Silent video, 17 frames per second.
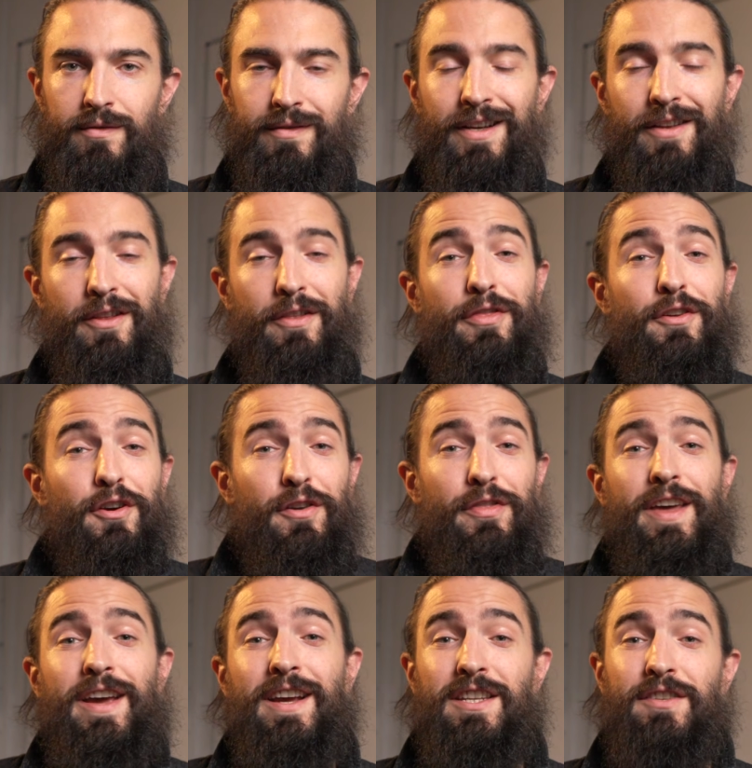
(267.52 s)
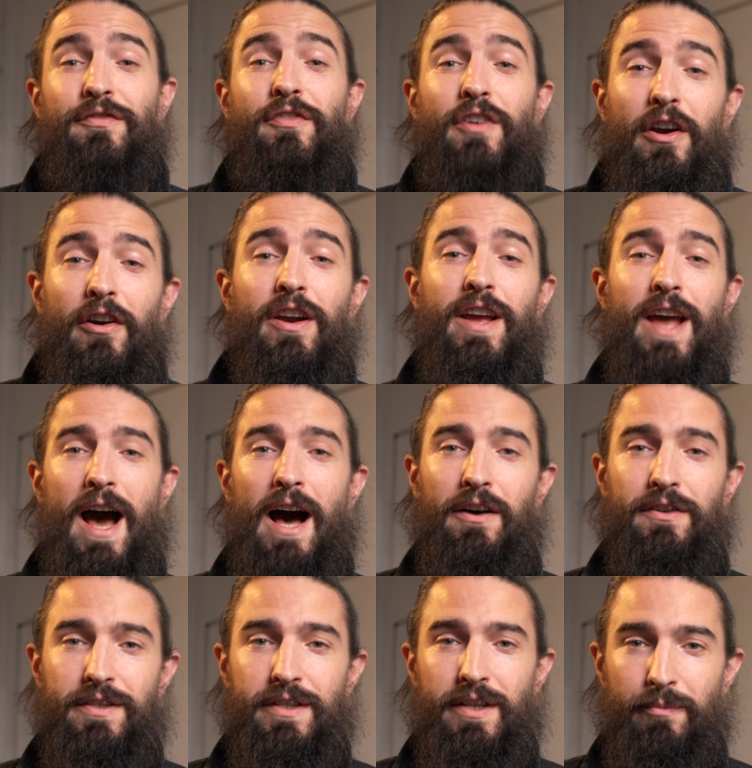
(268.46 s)
Now, the third thing is very
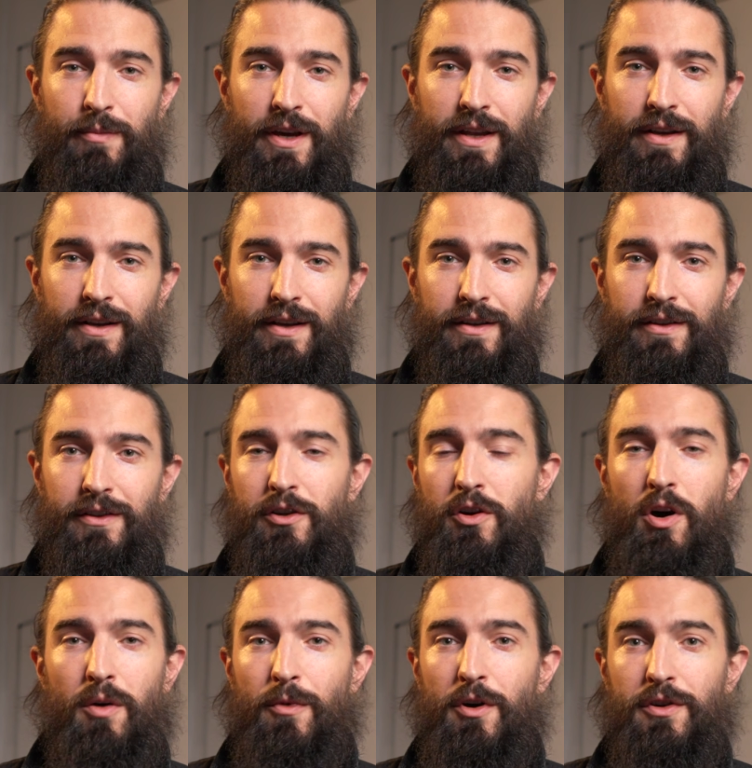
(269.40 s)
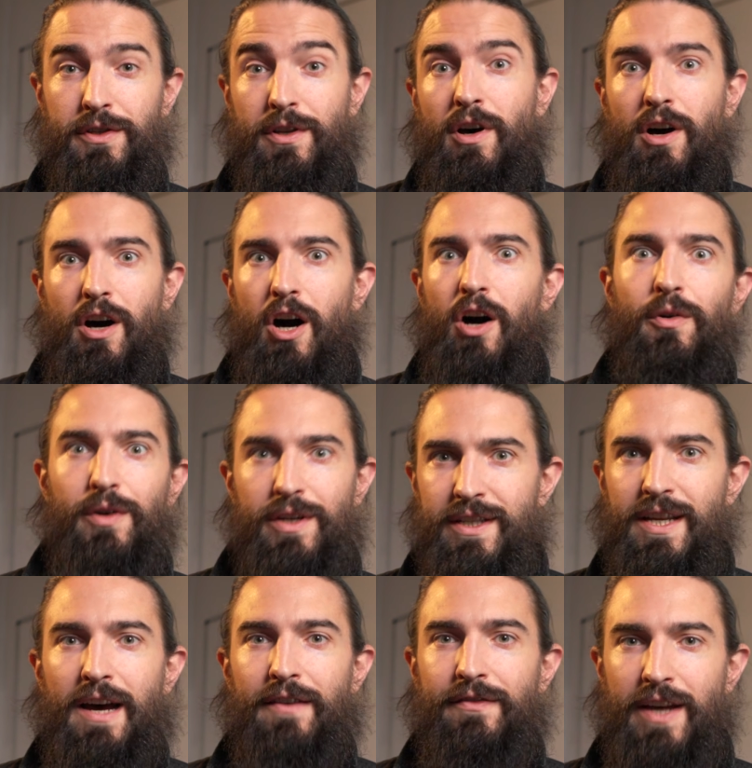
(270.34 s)
house dependent. You almost
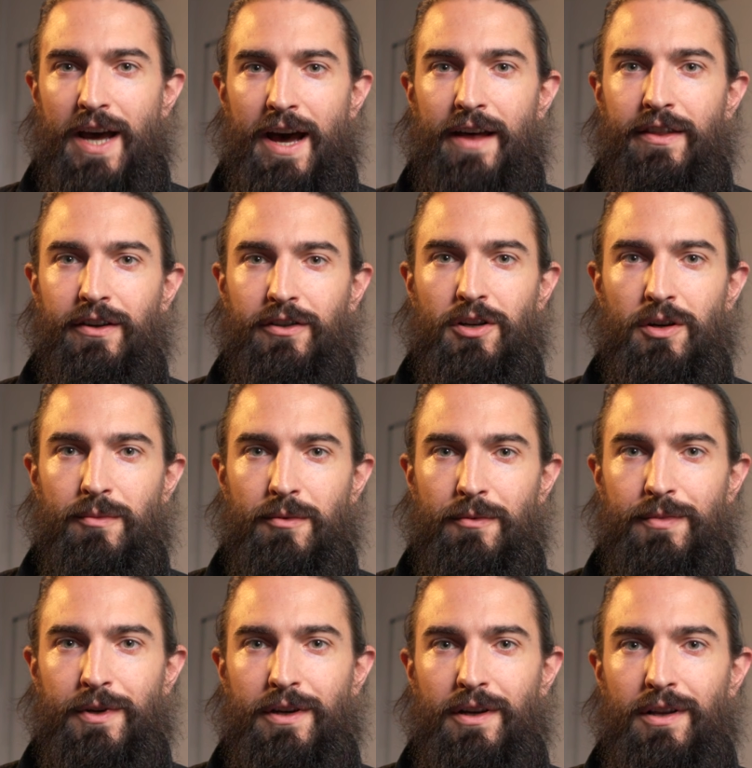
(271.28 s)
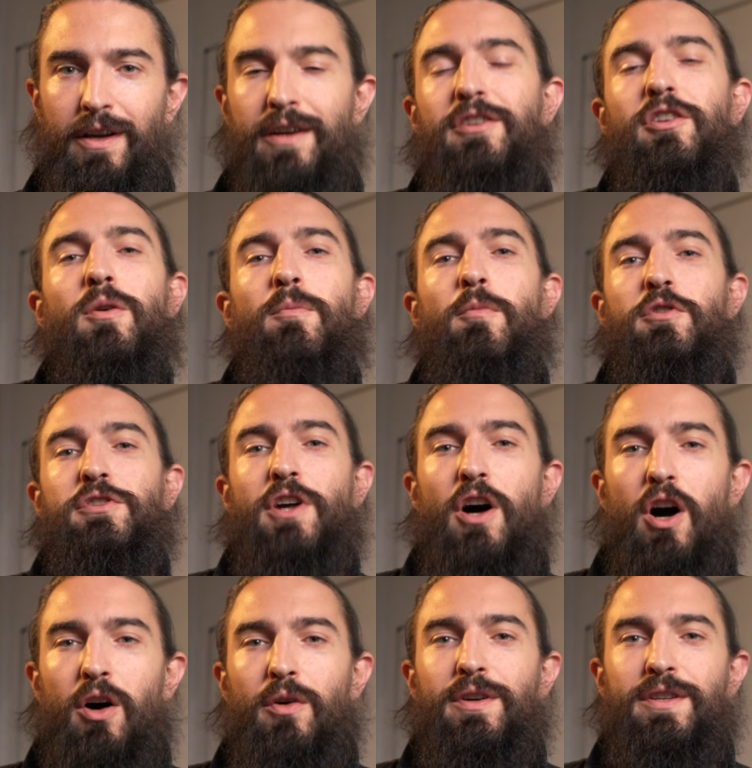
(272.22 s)
always have to add the curb appeal, and you almost
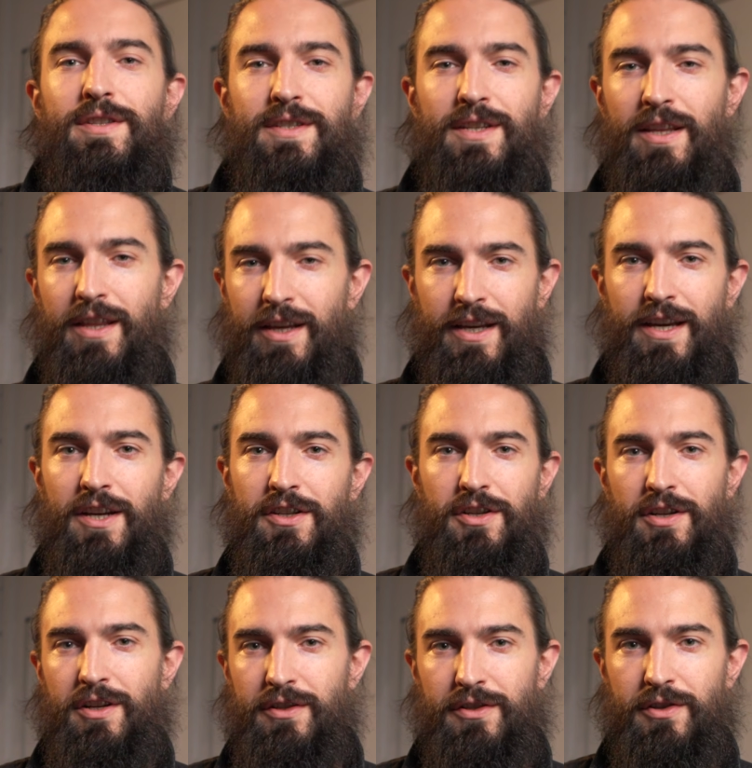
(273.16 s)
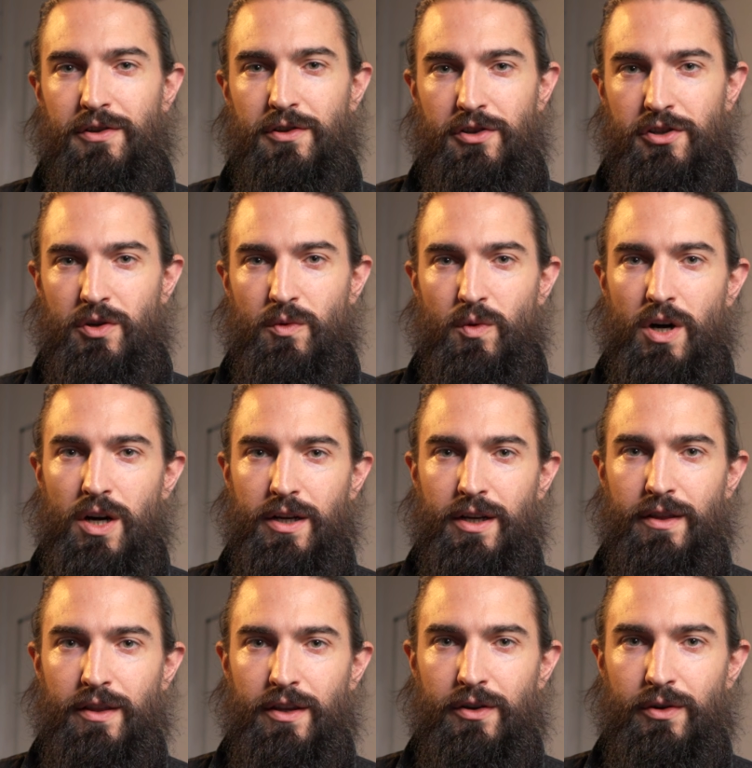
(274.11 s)
always see the kitchen as soon as you
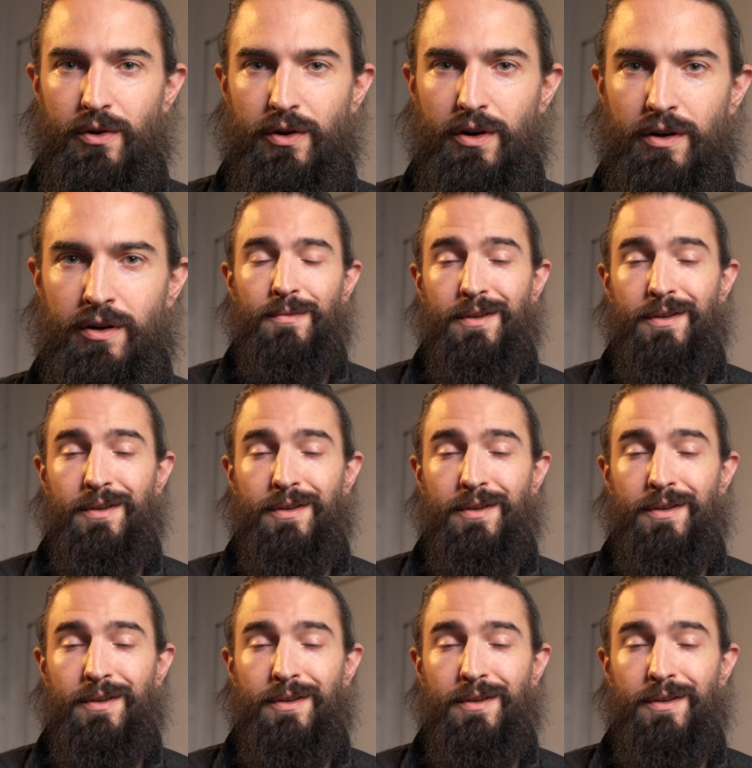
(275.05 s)
walk in the door.